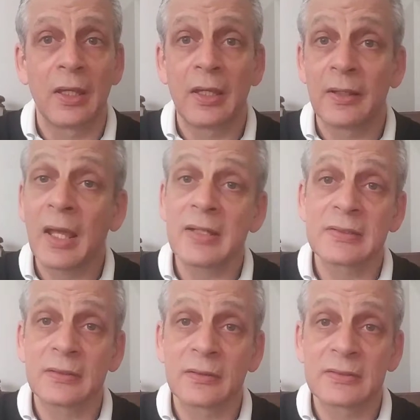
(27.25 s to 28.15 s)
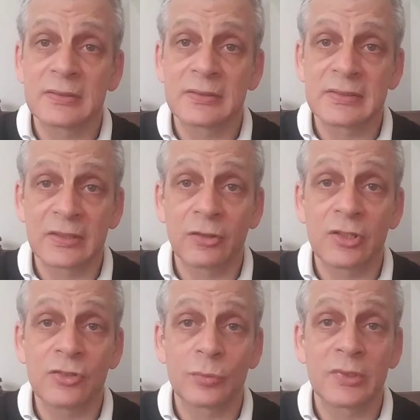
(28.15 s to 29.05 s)
In that
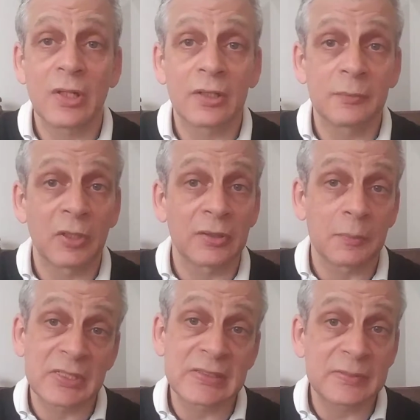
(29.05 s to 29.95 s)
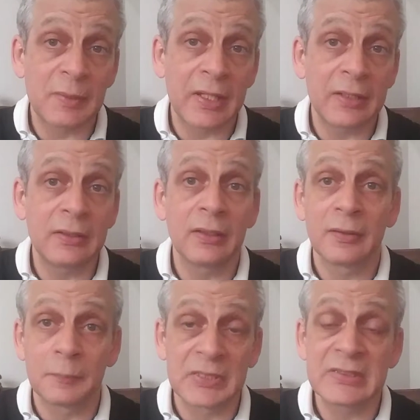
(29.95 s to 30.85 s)
series, we talked about the business plan,
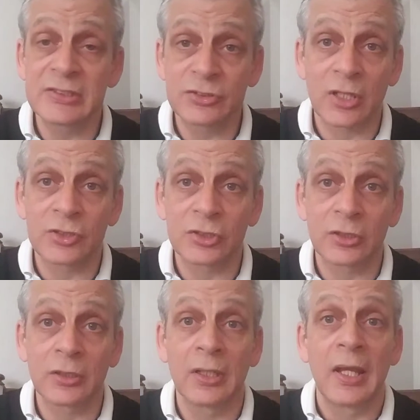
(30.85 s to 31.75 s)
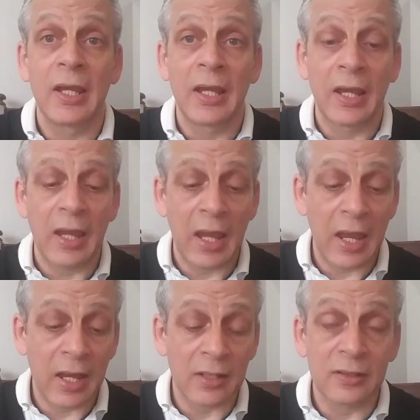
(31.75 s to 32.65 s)
business structure,
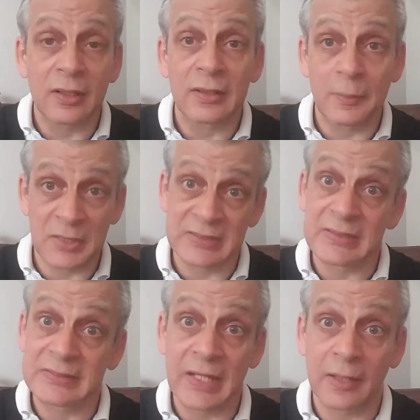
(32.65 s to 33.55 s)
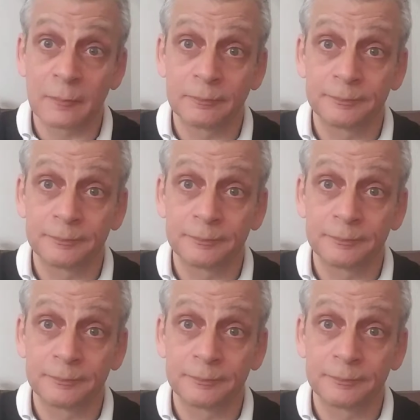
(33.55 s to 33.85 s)
and the business name.